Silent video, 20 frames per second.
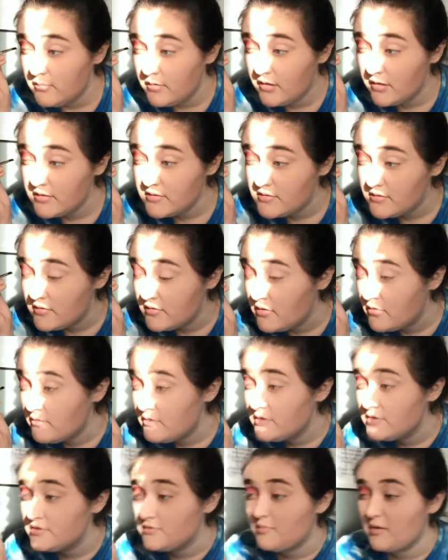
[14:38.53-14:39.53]
Because no
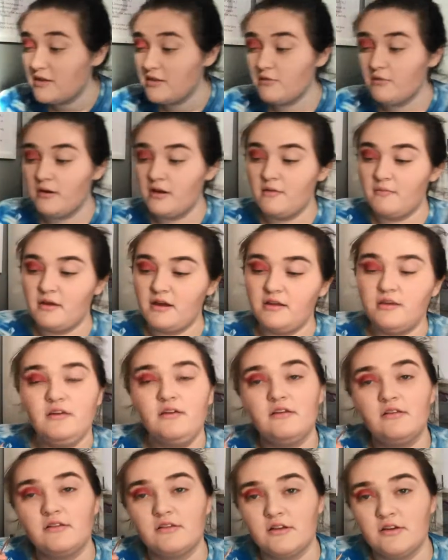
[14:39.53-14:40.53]
one by the way, I'm
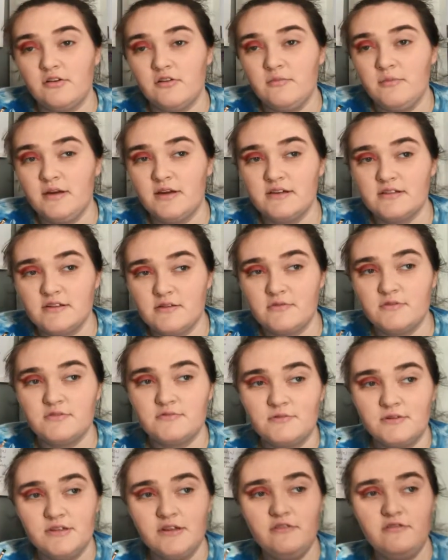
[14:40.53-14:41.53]
adding glitter because I
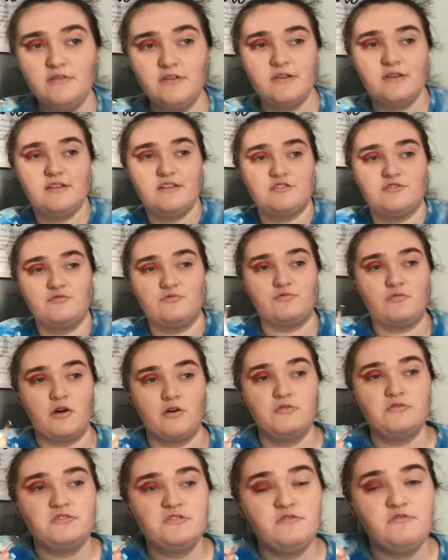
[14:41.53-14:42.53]
was really feeling this
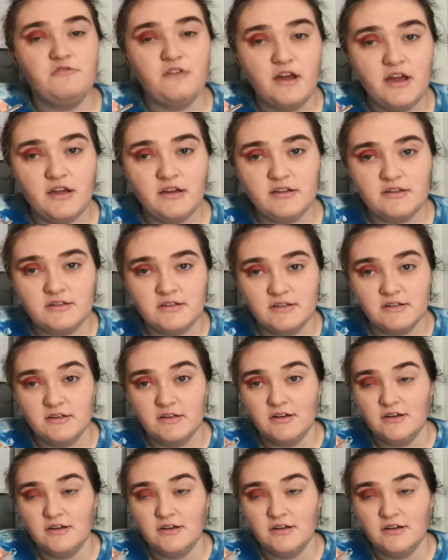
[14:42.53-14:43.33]
rose effect.